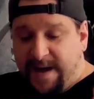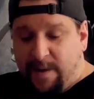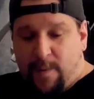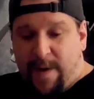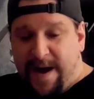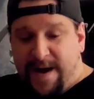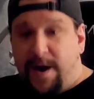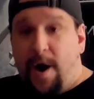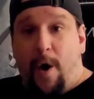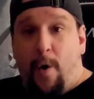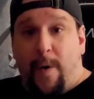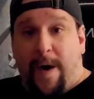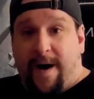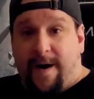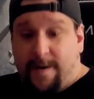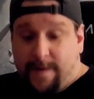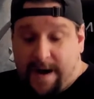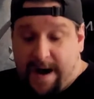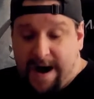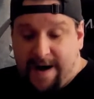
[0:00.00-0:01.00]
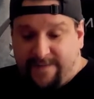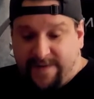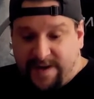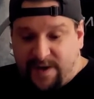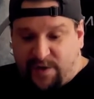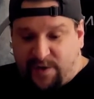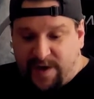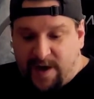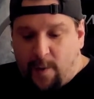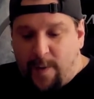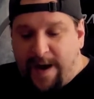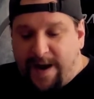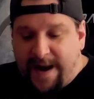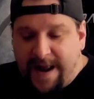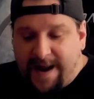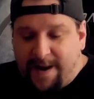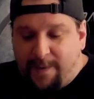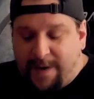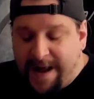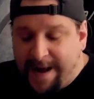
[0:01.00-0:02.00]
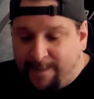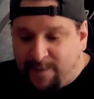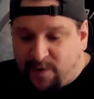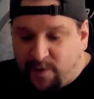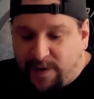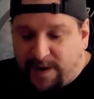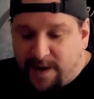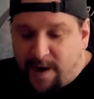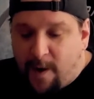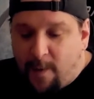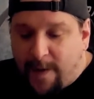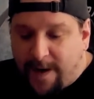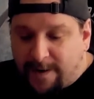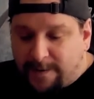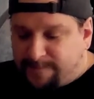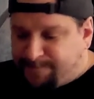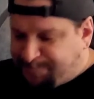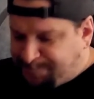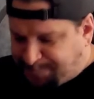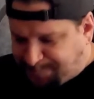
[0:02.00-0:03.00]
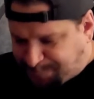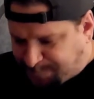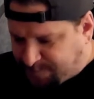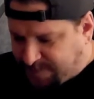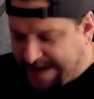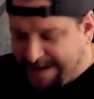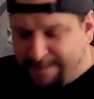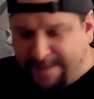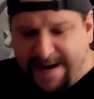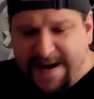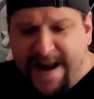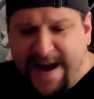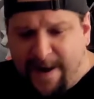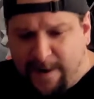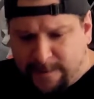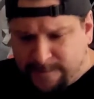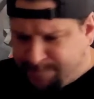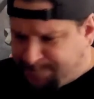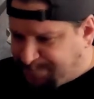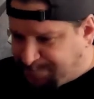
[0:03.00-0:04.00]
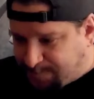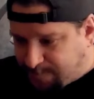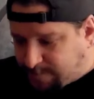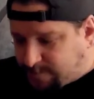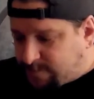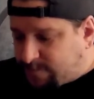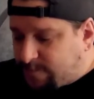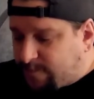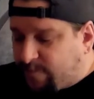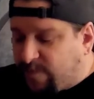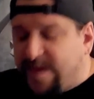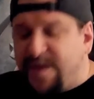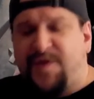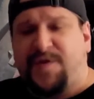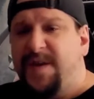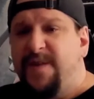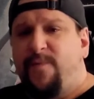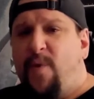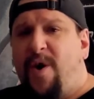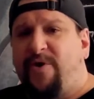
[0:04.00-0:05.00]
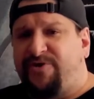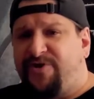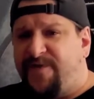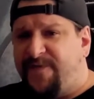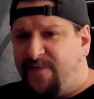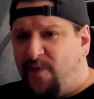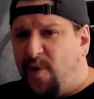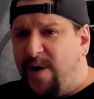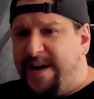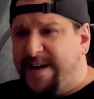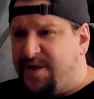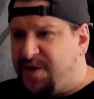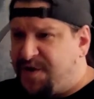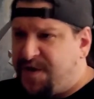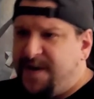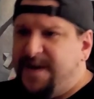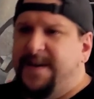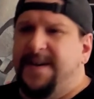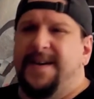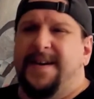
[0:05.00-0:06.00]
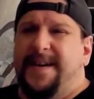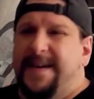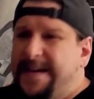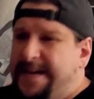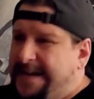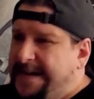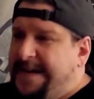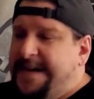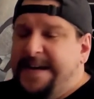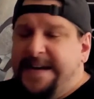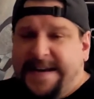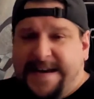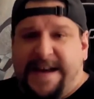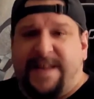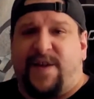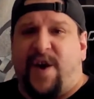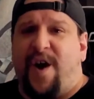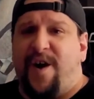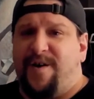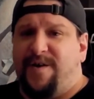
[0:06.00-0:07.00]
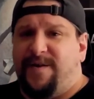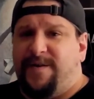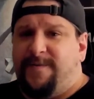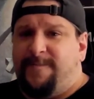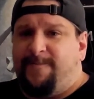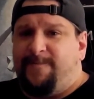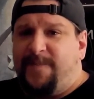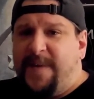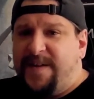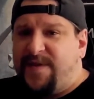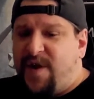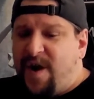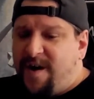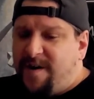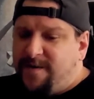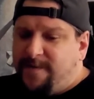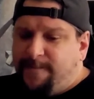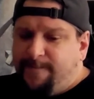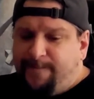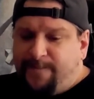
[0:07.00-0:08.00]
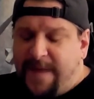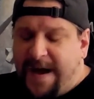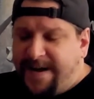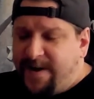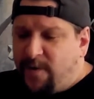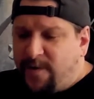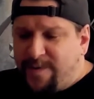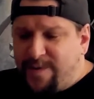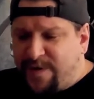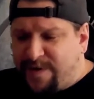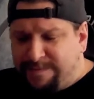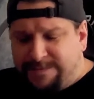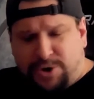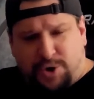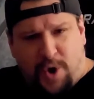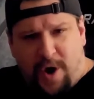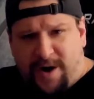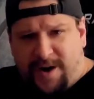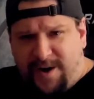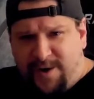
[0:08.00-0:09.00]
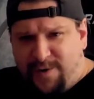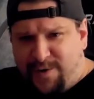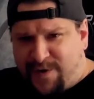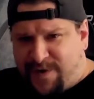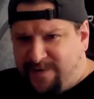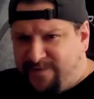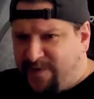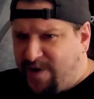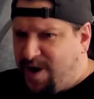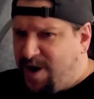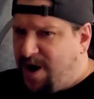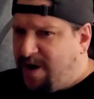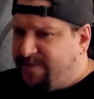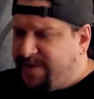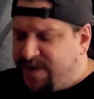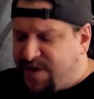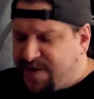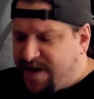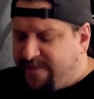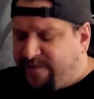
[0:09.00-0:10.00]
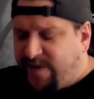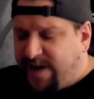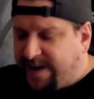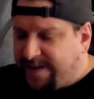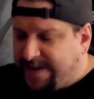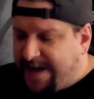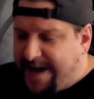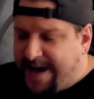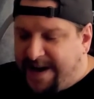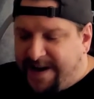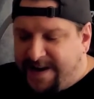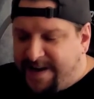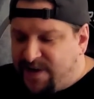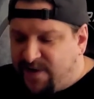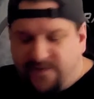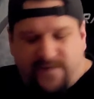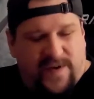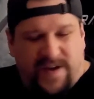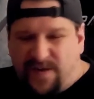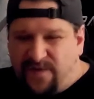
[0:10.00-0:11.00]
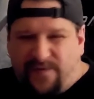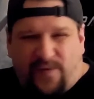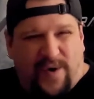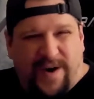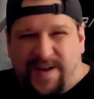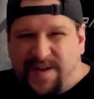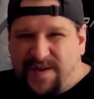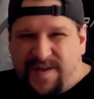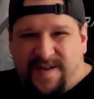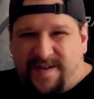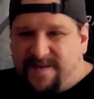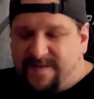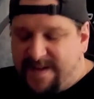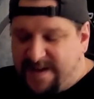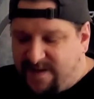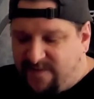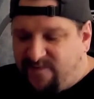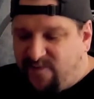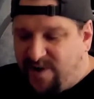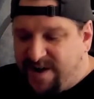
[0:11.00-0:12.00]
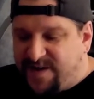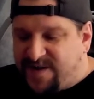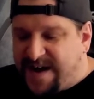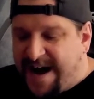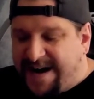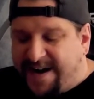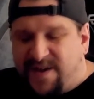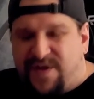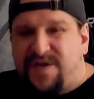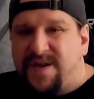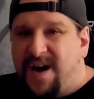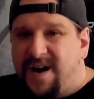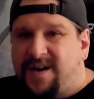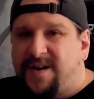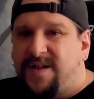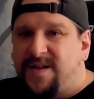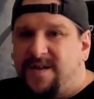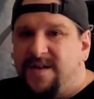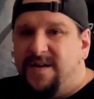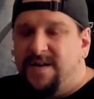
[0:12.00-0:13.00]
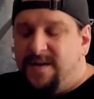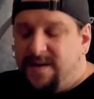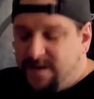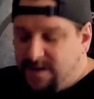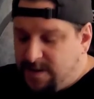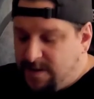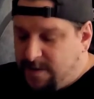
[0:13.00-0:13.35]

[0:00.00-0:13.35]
it went nowhere. Obviously, it went absolutely nowhere. And by now, Steve Walsh's voice, it's hurting. It's hurting. I know there was some drug use involved and stuff like that. And his voice kind of sucks.